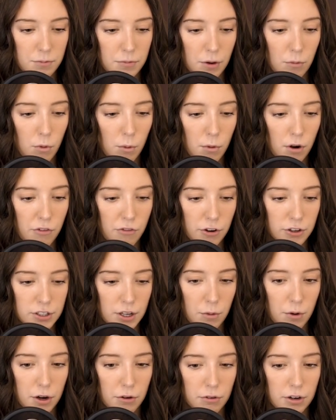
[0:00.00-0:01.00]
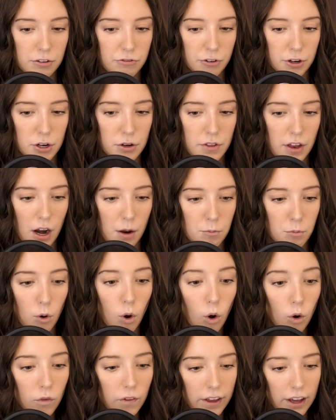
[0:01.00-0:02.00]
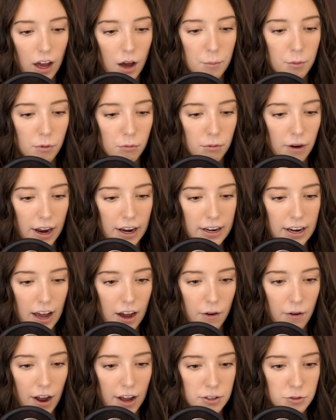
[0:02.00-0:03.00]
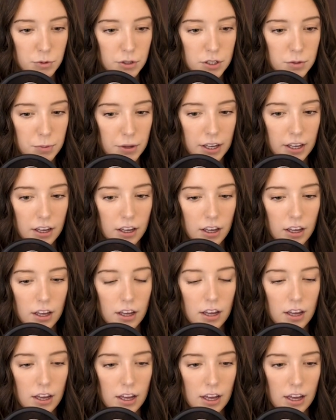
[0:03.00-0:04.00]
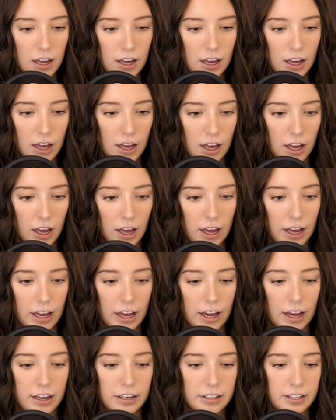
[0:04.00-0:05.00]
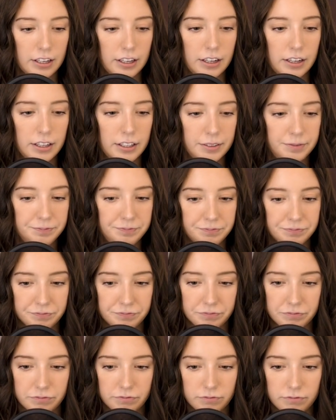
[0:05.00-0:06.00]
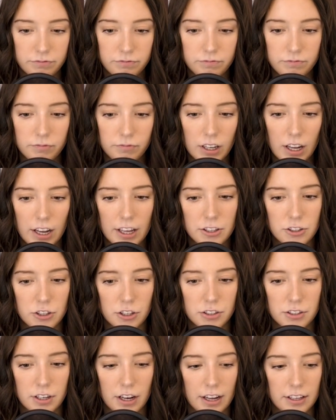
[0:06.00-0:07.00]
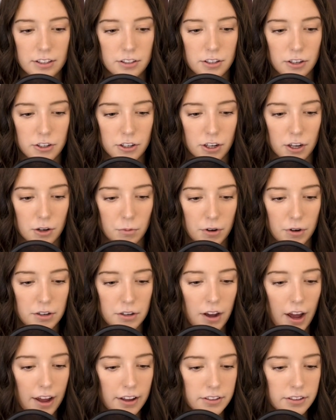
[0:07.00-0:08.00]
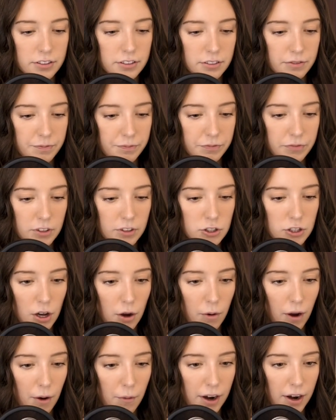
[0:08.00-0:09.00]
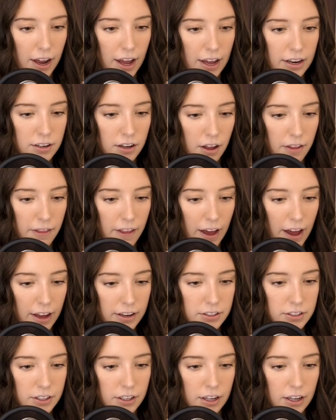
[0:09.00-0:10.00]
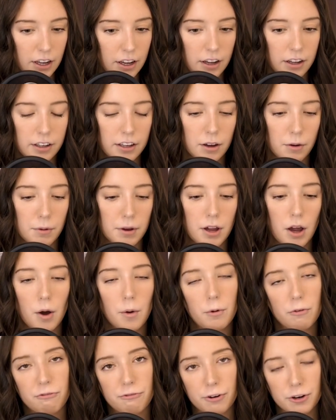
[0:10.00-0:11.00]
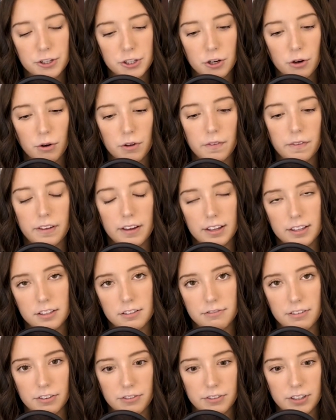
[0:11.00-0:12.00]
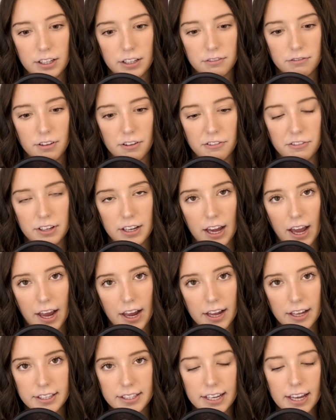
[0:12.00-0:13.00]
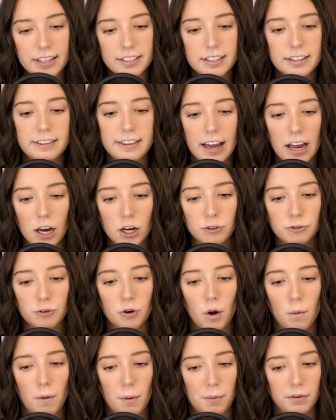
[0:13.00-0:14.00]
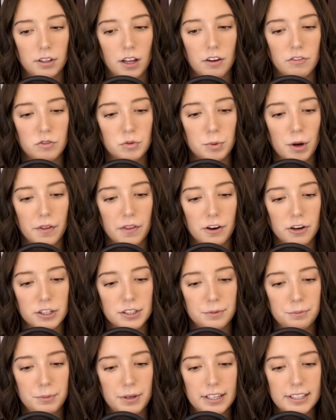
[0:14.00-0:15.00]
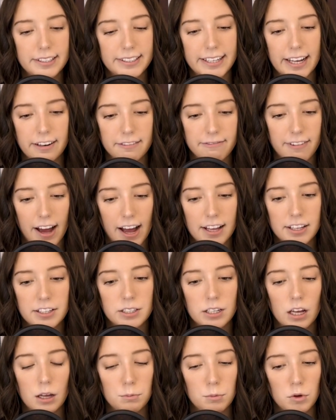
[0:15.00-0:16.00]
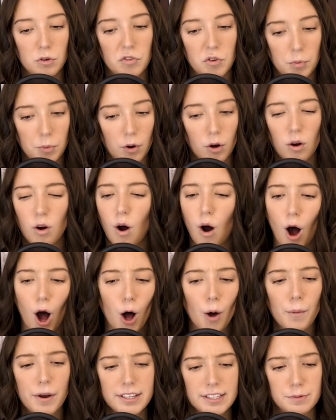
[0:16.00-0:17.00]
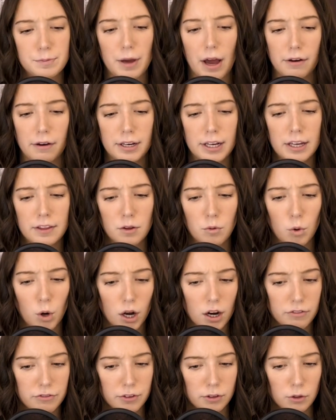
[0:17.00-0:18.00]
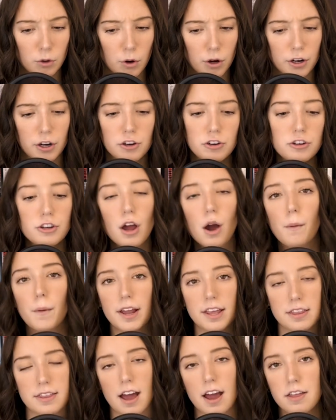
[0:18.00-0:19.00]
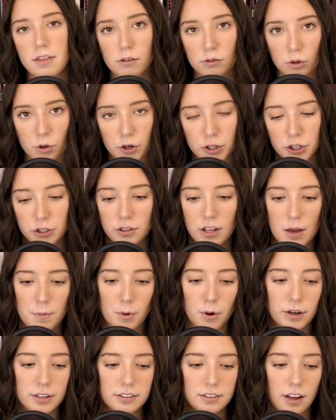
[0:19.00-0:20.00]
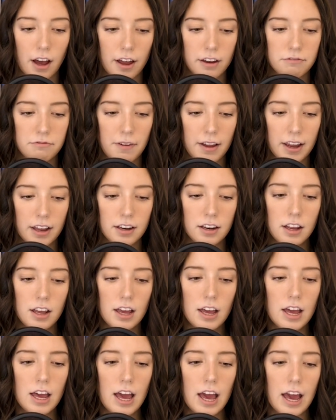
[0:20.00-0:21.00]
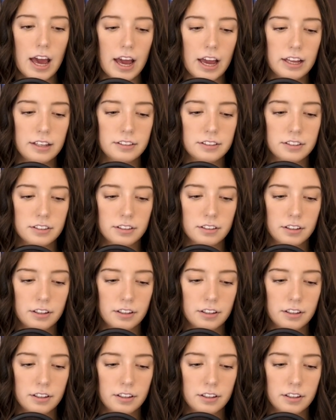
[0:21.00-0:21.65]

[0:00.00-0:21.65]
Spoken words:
one more verse I want to read for you that I'm pulling up right now as we speak. And it's such a good one, you guys. So I want to end on that. Here we go. 1 Corinthians 15:58. It says, "Therefore, my beloved brothers, be steadfast, immovable, always abounding in the work of the Lord, knowing that in the Lord your labor is not in vain." And